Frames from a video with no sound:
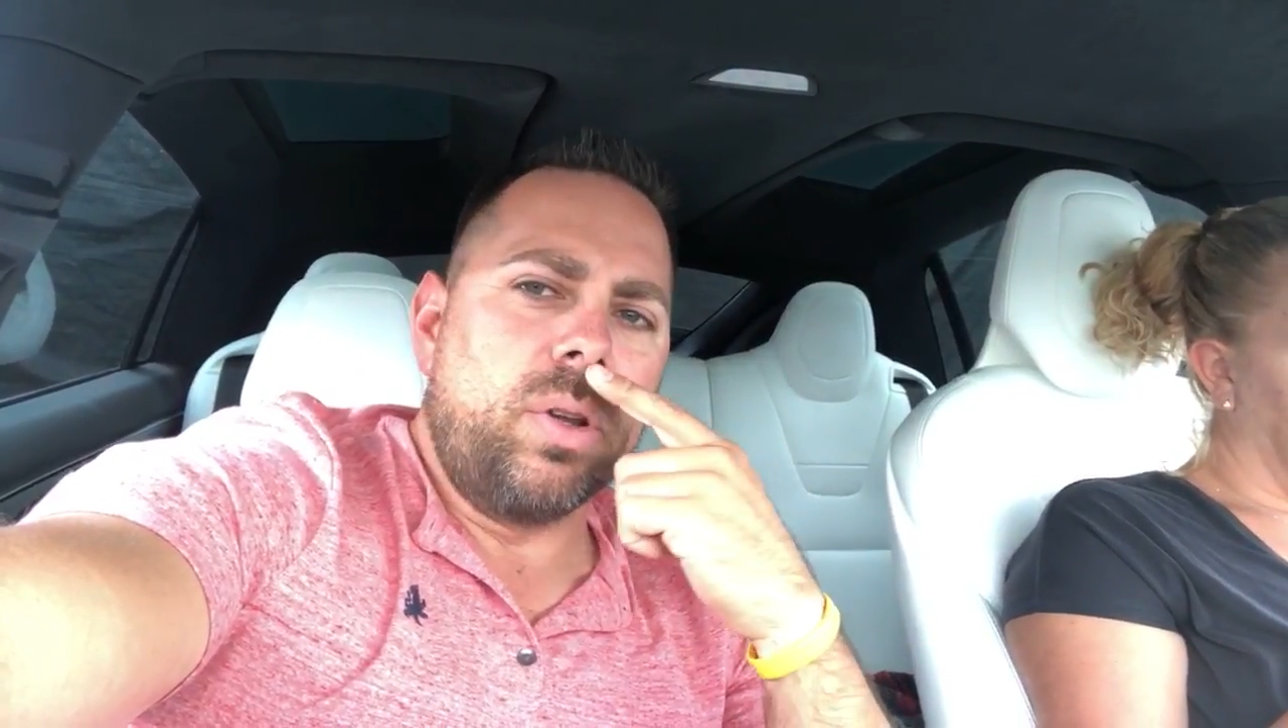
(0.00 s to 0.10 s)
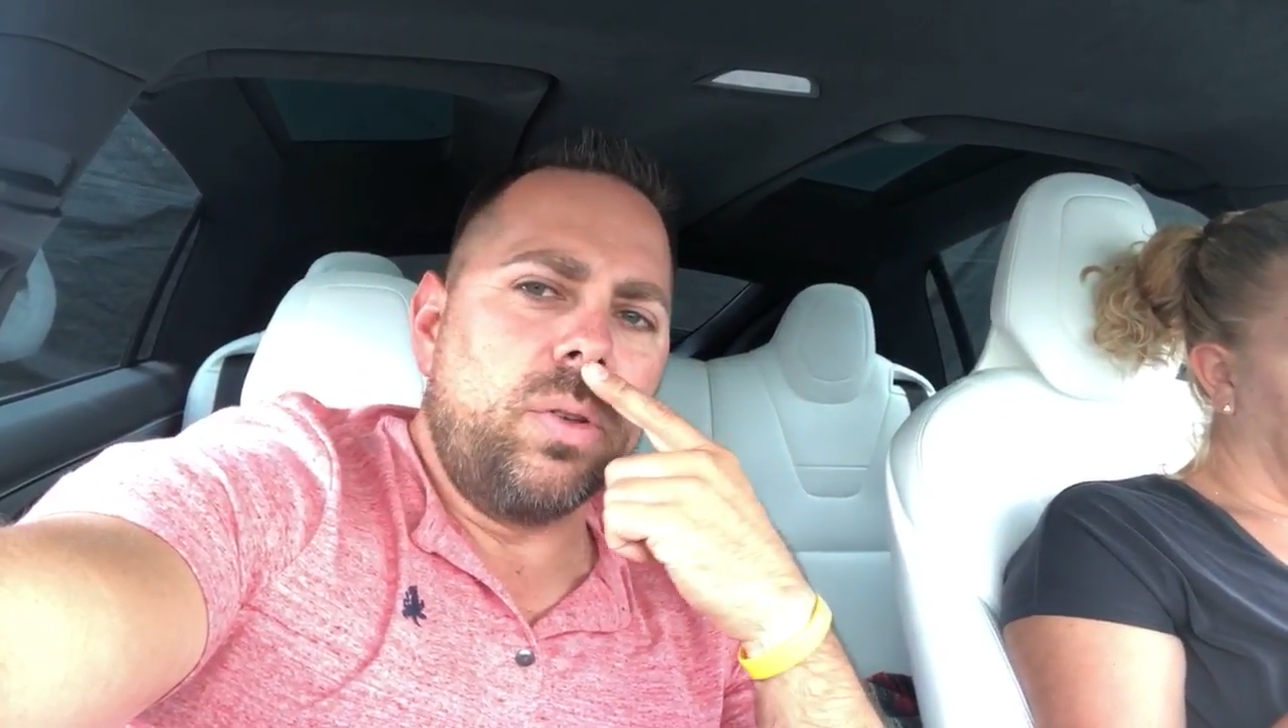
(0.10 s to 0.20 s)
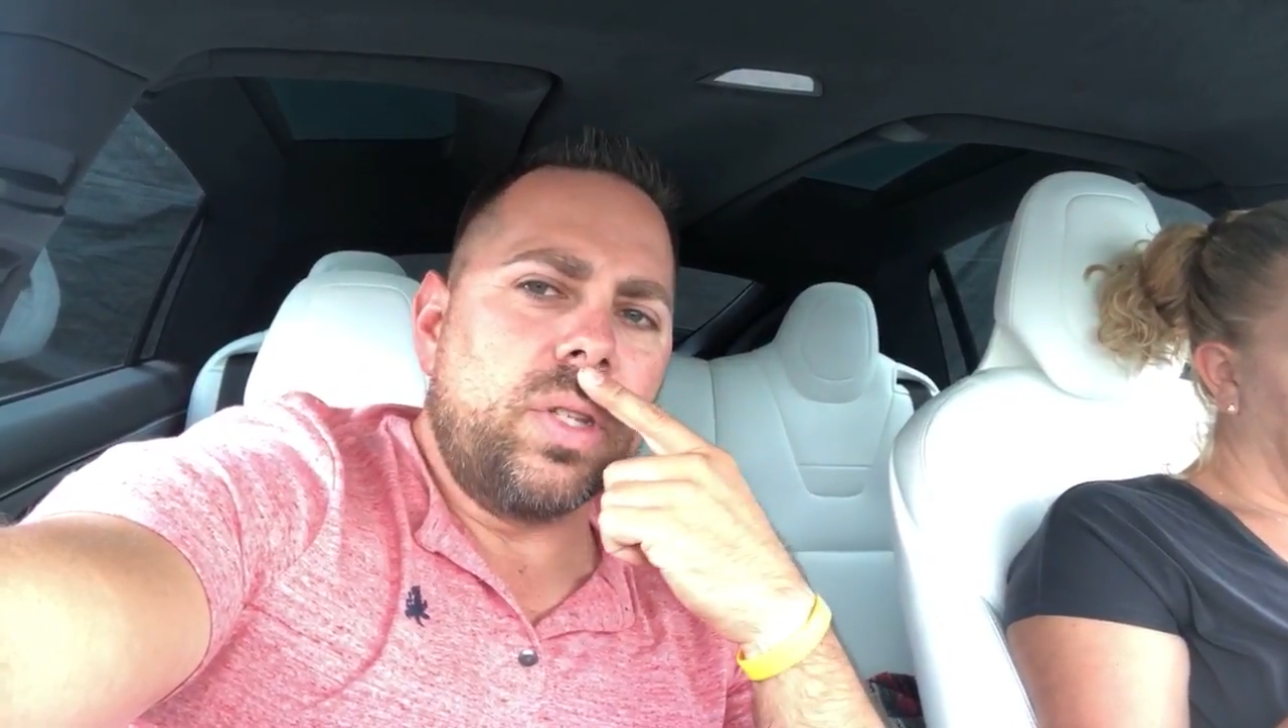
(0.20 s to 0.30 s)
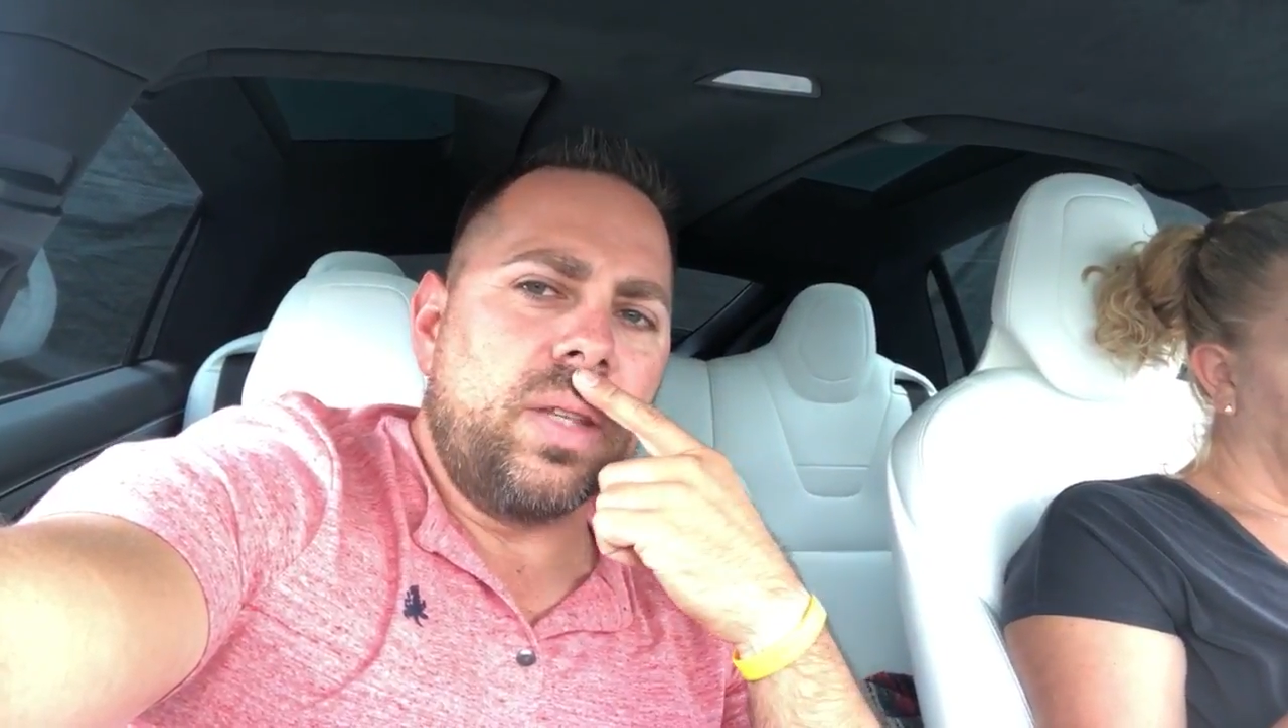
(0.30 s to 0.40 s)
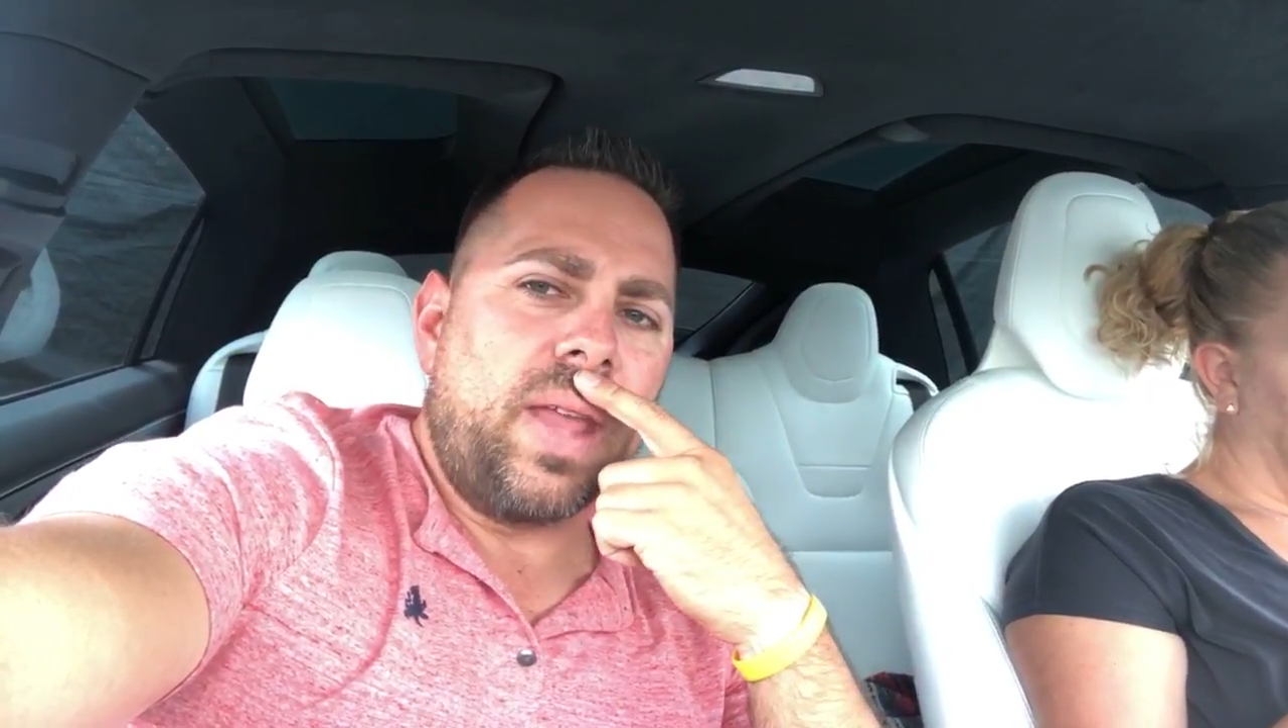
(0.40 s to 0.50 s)

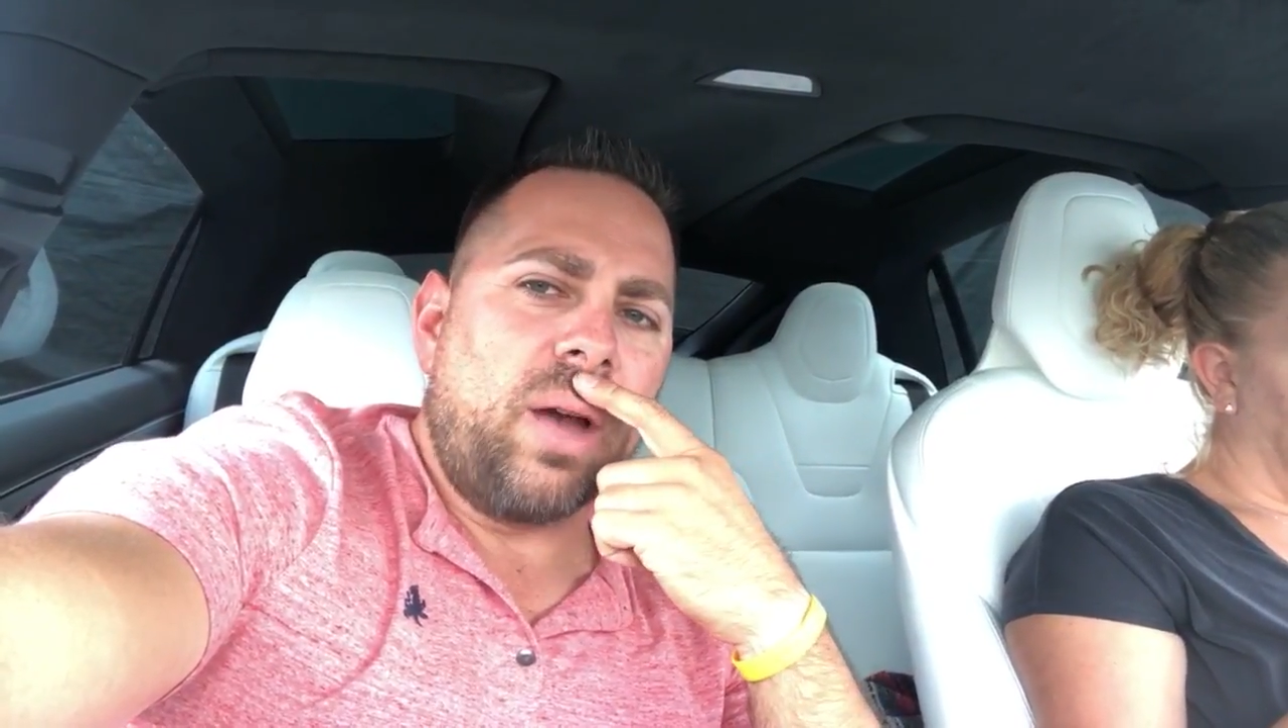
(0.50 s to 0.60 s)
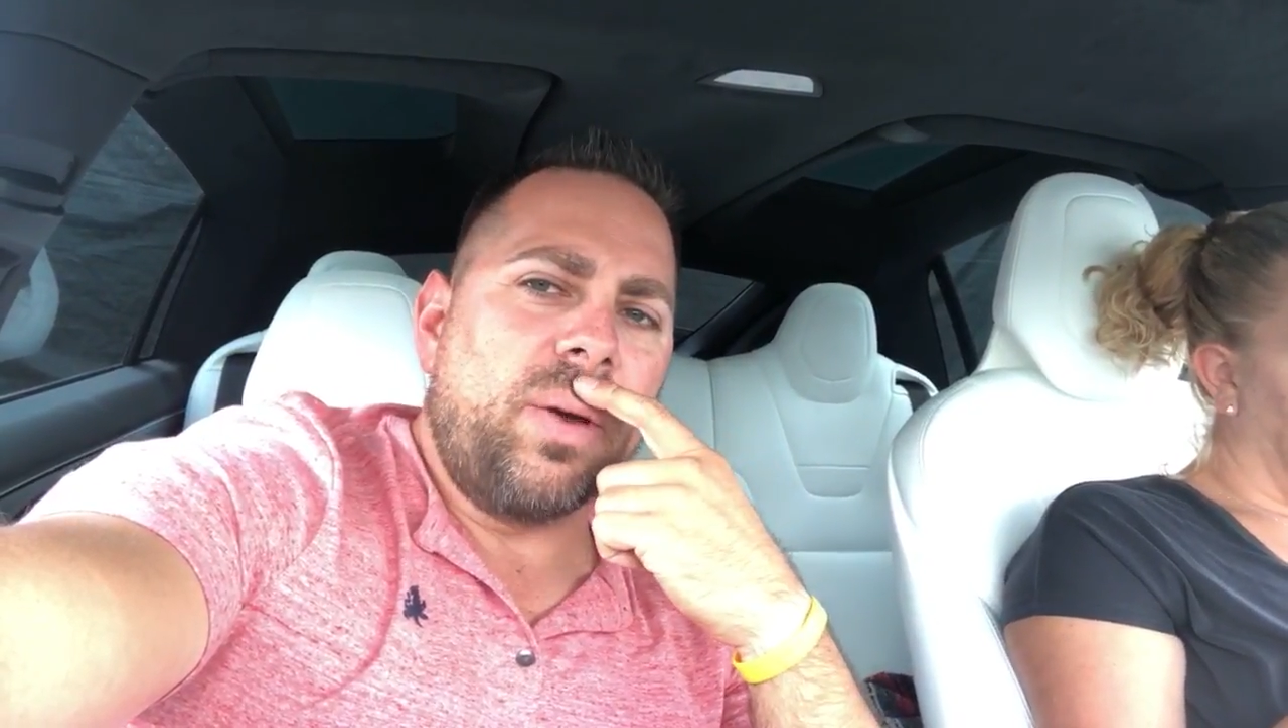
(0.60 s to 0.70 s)
producing